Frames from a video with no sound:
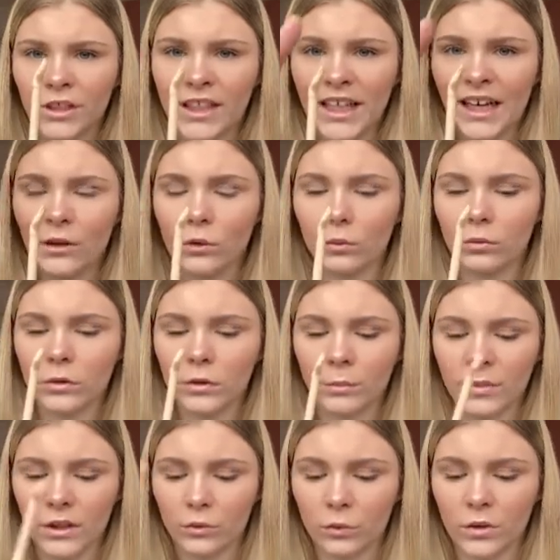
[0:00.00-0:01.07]
angled compared
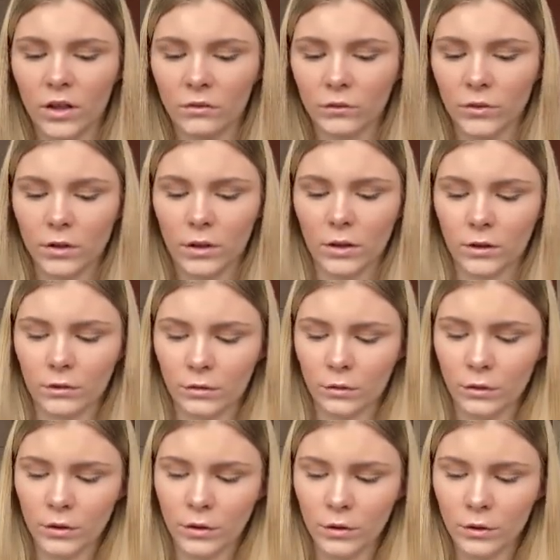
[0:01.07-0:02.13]
to all the others. Like
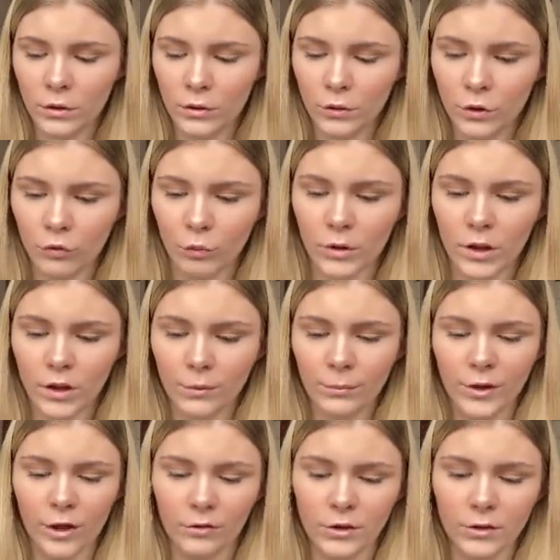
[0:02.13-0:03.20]
if we like
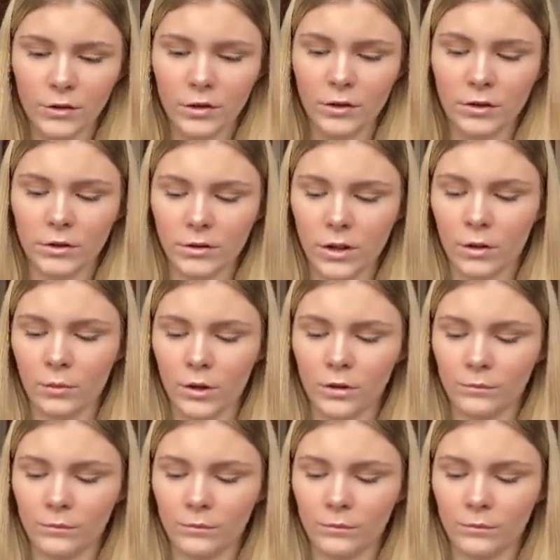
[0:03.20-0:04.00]
compare it to the Tarte one,